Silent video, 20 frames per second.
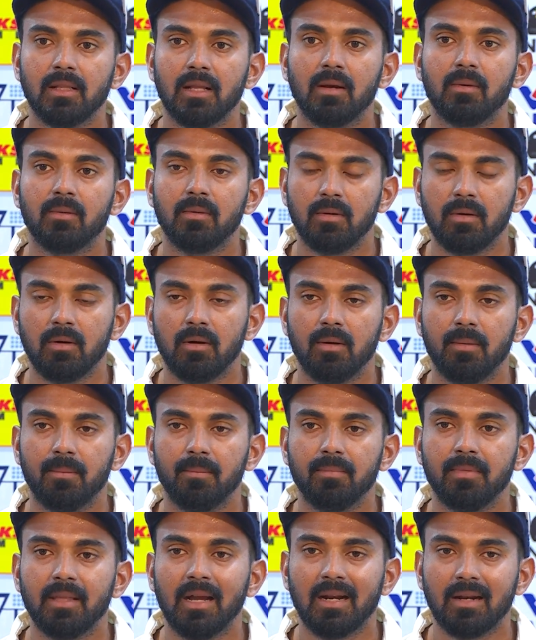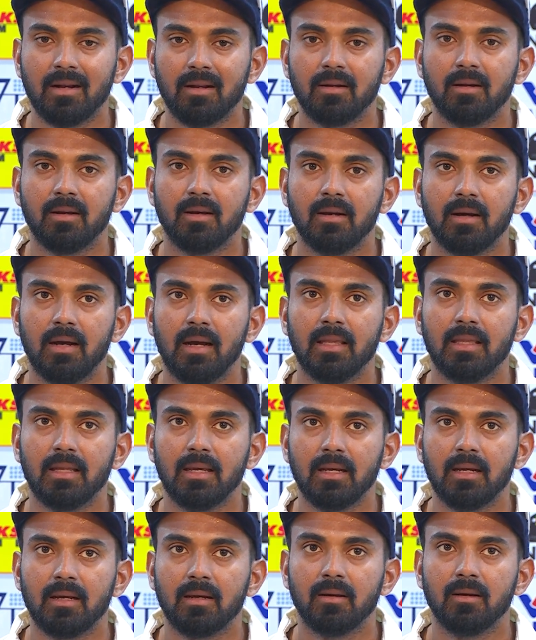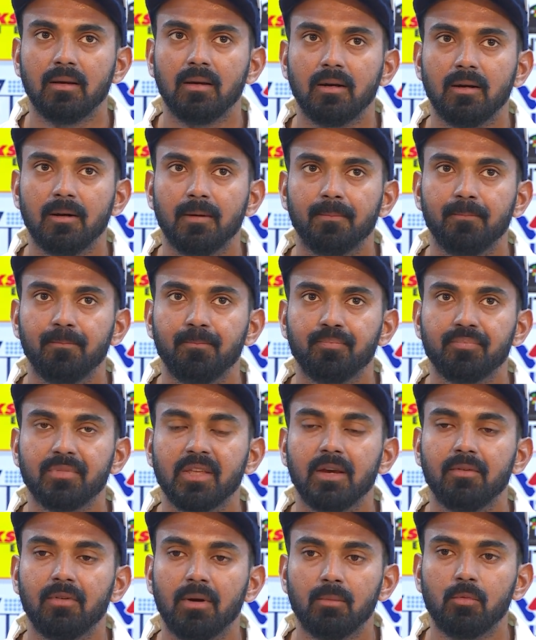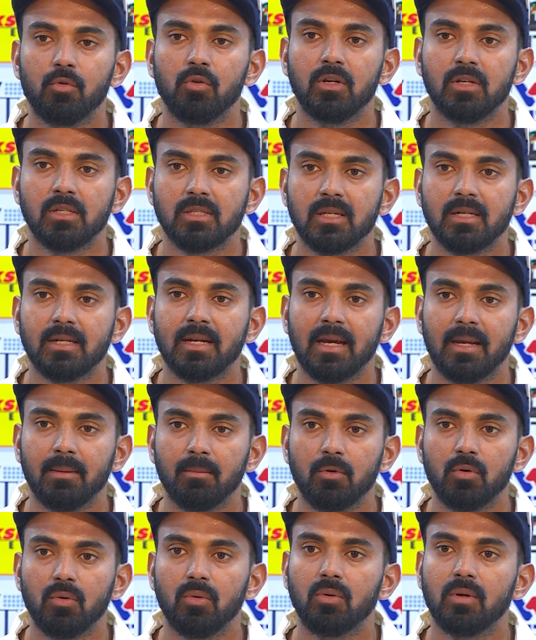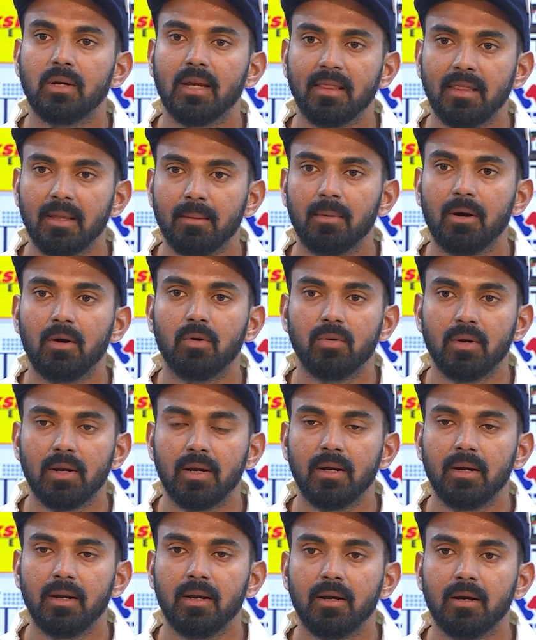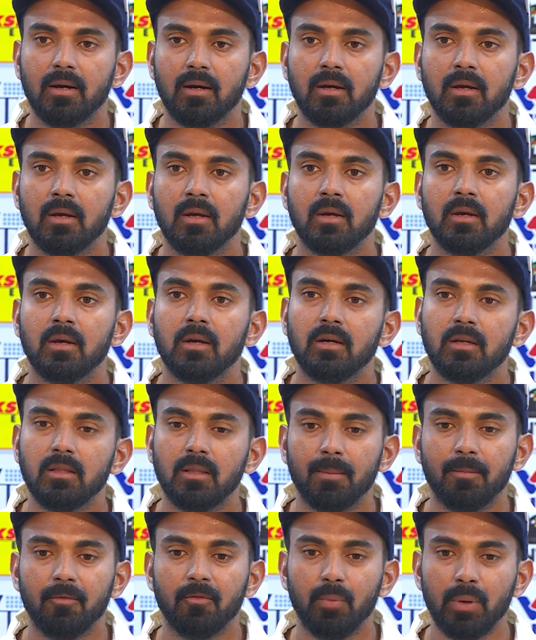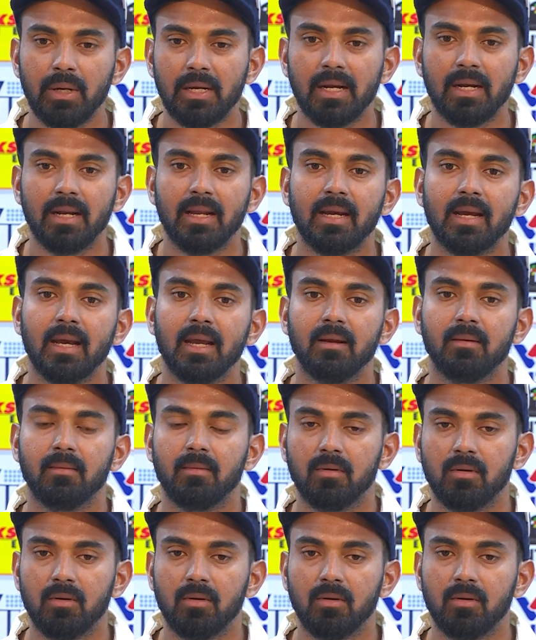That I think gave our bowlers the time to get them out, and the wicket again.